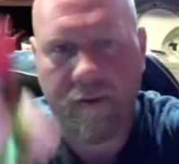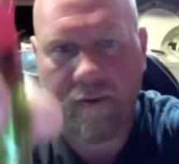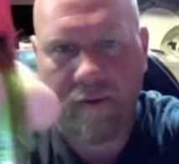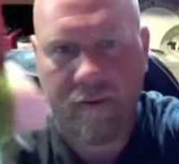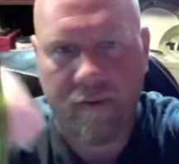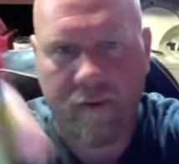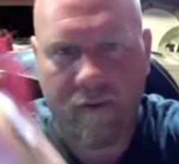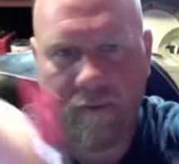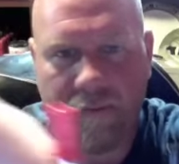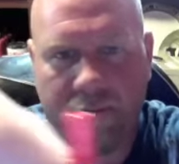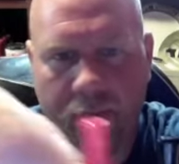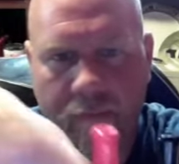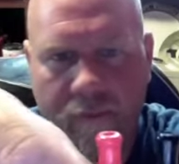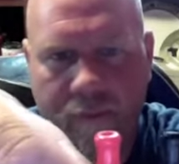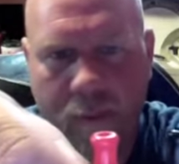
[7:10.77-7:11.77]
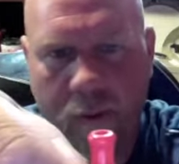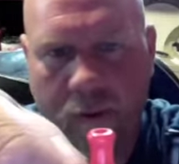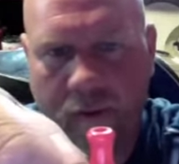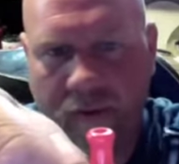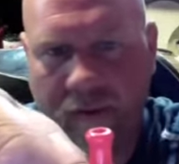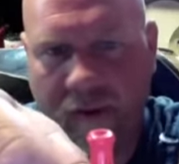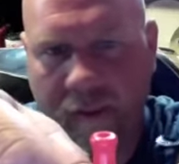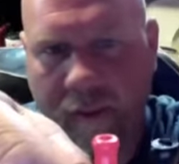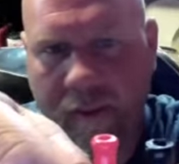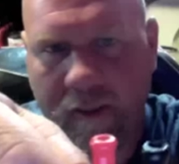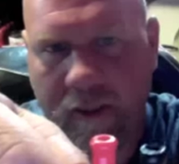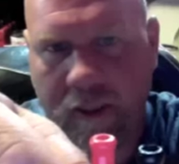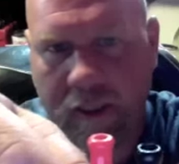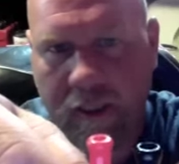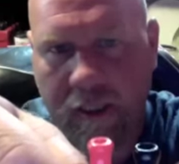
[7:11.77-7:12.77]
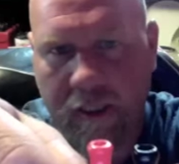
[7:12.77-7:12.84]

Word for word: This is from Smokeless Image.